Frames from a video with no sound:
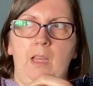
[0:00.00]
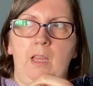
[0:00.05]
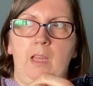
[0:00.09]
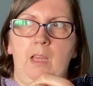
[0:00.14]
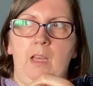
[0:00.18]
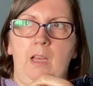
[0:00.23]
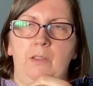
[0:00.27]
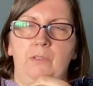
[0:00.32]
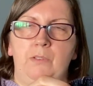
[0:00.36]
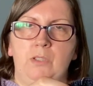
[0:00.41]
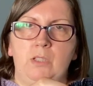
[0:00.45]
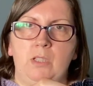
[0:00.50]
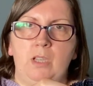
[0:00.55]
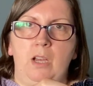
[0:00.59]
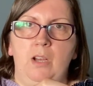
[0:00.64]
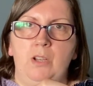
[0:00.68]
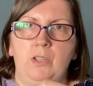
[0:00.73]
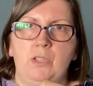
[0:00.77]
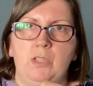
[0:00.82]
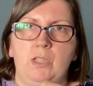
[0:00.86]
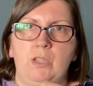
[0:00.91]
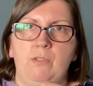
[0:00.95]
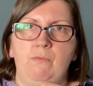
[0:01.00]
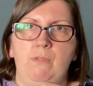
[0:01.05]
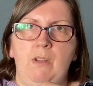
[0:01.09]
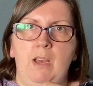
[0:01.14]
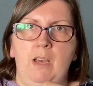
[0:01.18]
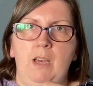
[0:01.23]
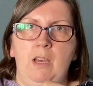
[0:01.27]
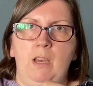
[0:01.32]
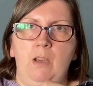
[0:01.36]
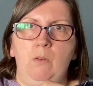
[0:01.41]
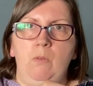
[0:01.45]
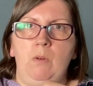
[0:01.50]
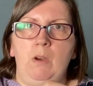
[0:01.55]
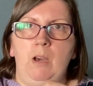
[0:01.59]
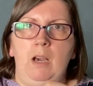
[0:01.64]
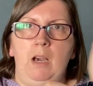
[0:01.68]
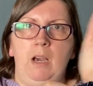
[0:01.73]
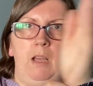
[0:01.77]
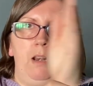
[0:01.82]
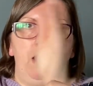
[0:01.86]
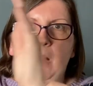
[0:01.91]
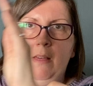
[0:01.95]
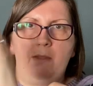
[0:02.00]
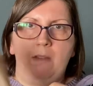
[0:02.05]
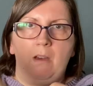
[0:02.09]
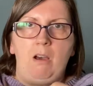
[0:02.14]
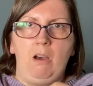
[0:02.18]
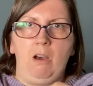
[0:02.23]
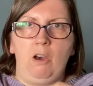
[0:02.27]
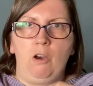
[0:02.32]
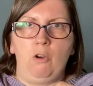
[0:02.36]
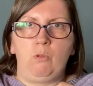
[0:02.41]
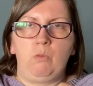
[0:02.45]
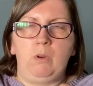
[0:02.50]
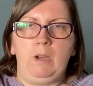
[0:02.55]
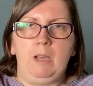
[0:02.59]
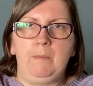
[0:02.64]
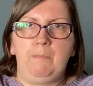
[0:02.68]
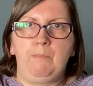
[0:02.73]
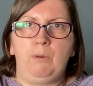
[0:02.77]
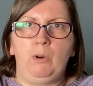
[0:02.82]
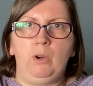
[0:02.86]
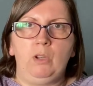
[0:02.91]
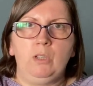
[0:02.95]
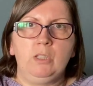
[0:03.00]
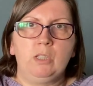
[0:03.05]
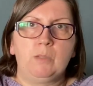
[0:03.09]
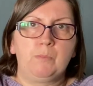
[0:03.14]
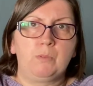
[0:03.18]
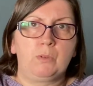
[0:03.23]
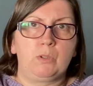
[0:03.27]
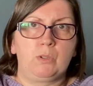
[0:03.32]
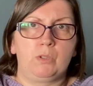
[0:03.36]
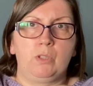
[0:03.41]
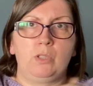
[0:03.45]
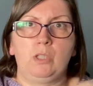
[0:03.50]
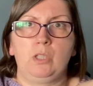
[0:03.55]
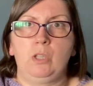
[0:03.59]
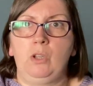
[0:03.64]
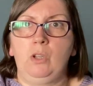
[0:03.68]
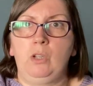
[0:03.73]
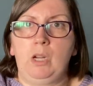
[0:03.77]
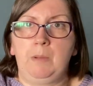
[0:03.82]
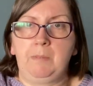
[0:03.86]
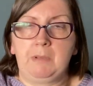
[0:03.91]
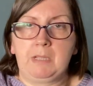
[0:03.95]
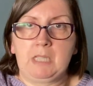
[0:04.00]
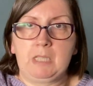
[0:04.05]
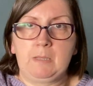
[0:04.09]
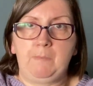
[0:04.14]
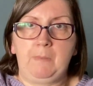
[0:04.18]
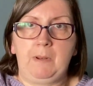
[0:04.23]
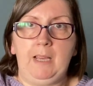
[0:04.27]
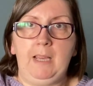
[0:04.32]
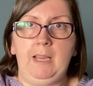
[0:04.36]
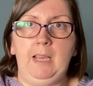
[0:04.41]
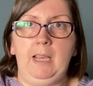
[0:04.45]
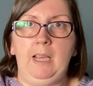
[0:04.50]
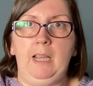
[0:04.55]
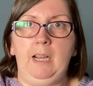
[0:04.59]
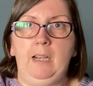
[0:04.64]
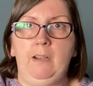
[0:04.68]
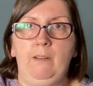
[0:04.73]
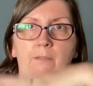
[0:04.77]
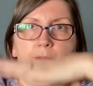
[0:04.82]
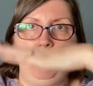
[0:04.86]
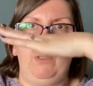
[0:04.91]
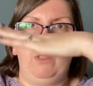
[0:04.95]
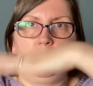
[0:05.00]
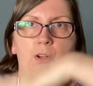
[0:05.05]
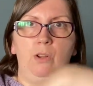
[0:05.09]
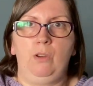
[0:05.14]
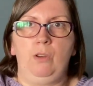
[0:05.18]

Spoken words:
at the start of the row and at the halfway points, because soon I'll be splitting for the